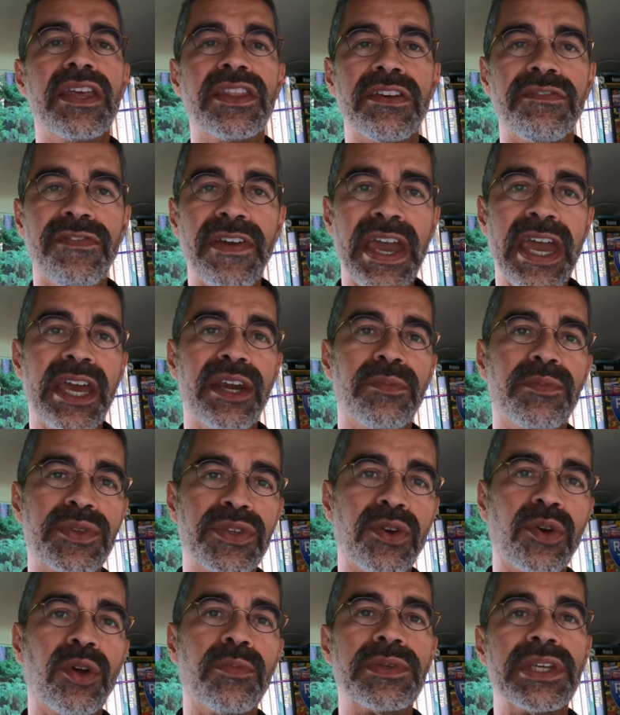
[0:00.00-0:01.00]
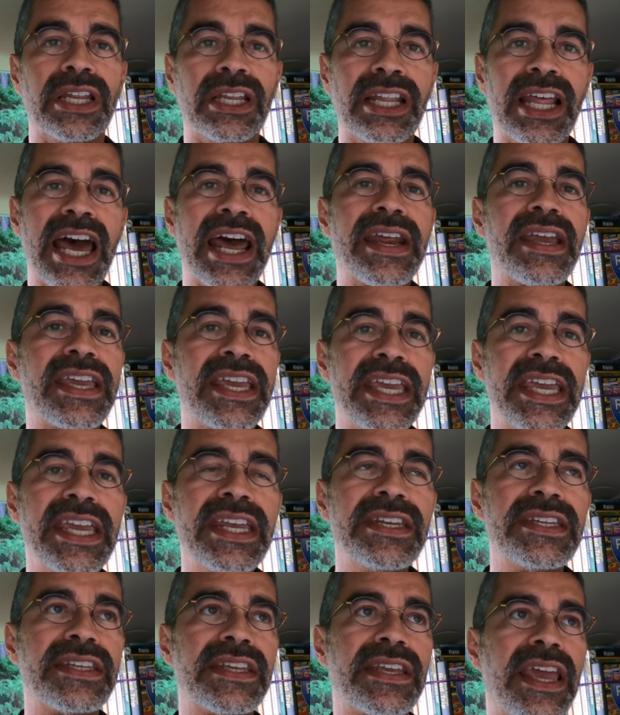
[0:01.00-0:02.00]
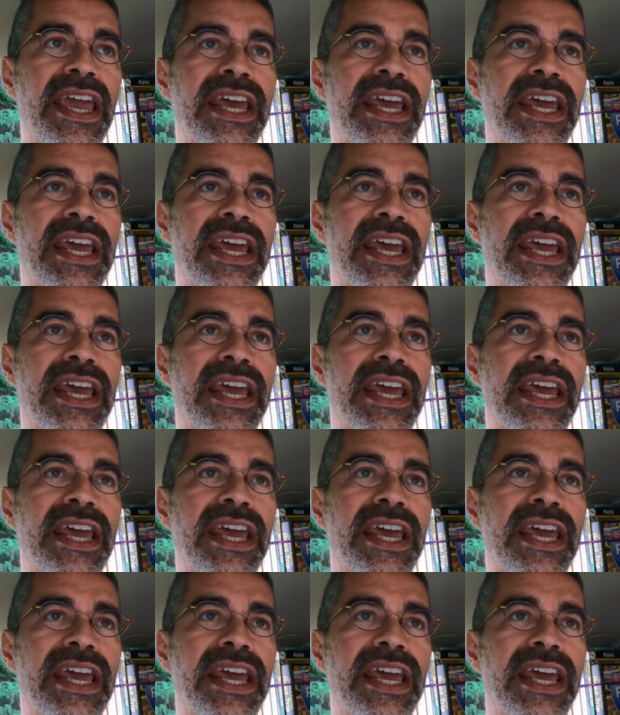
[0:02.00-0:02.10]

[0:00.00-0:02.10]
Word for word: the van absorbs a lot of heat.